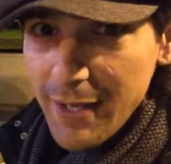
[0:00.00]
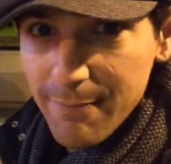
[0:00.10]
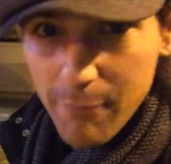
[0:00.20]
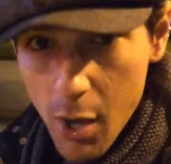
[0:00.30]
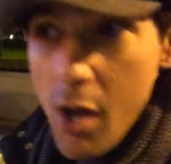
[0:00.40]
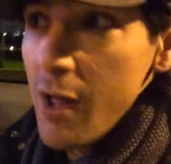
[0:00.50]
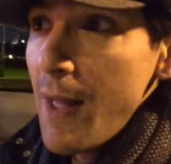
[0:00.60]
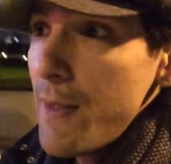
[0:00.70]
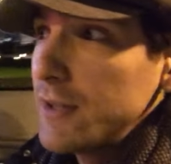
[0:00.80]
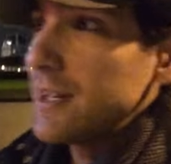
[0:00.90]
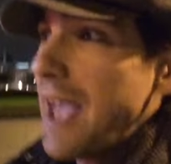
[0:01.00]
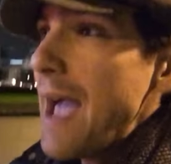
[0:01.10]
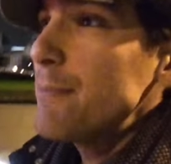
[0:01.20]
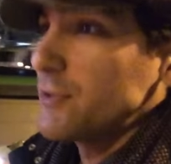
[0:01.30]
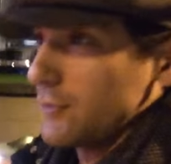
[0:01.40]
like mall and there's an
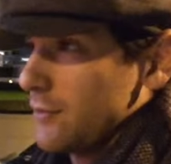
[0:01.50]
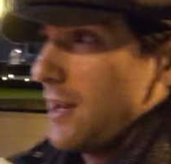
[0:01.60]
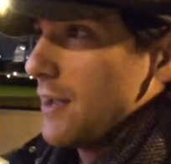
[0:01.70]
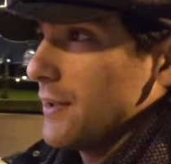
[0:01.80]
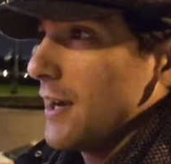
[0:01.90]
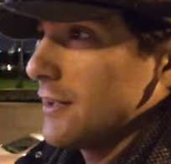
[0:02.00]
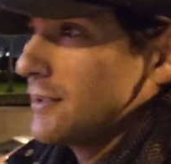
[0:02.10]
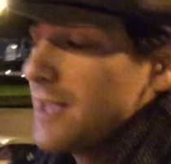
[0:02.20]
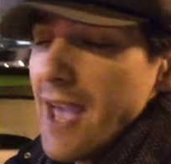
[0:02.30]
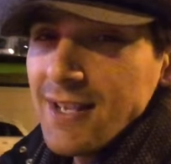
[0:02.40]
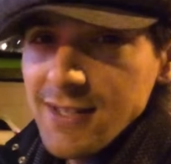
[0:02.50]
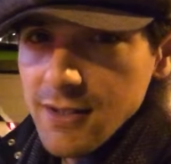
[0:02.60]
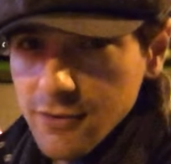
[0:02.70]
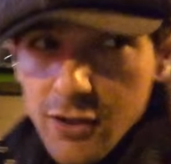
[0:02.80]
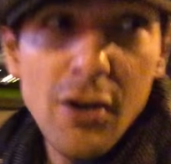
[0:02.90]
apple store down there so they
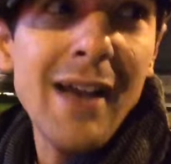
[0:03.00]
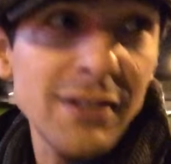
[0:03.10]
exit you